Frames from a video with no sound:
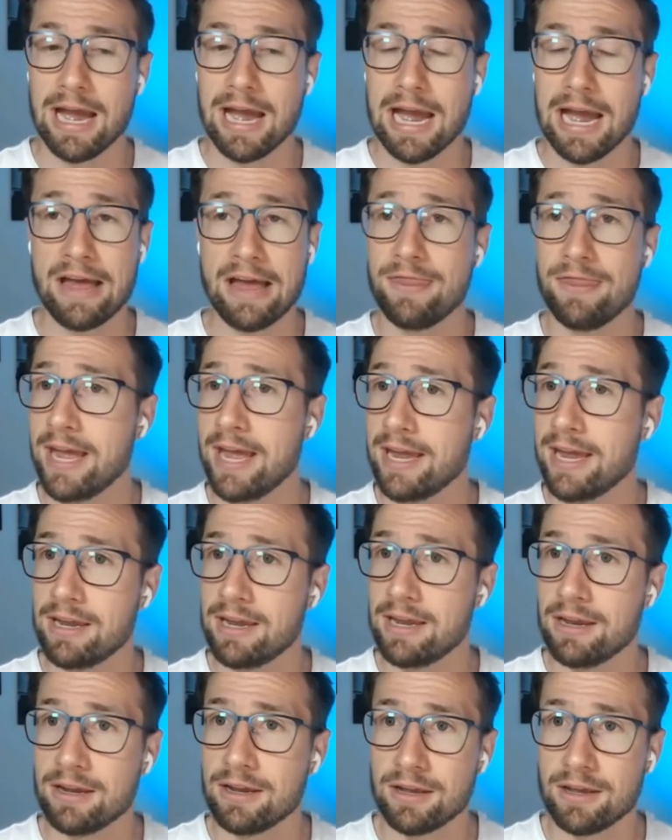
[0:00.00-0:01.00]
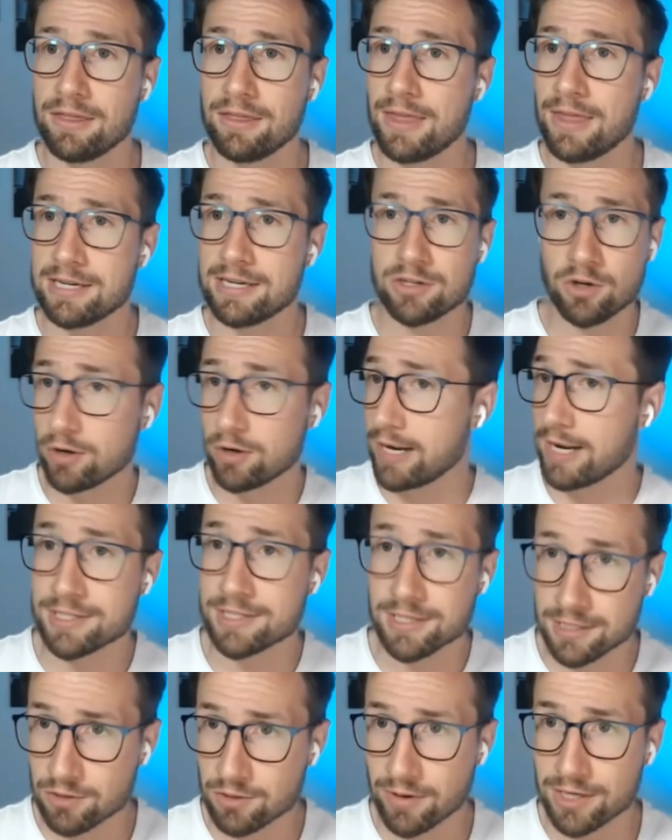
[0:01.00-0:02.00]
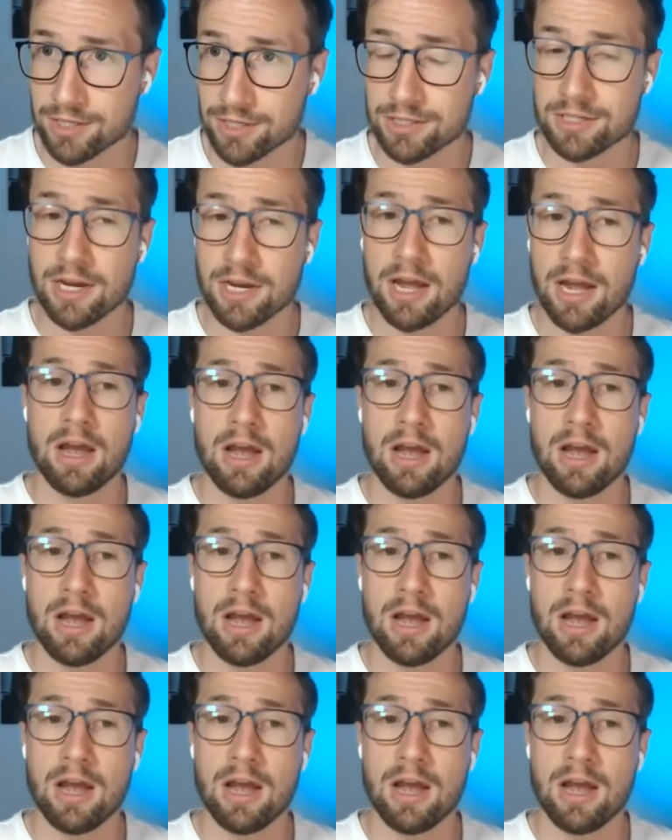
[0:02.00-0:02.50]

and they they couldn't answer these questions.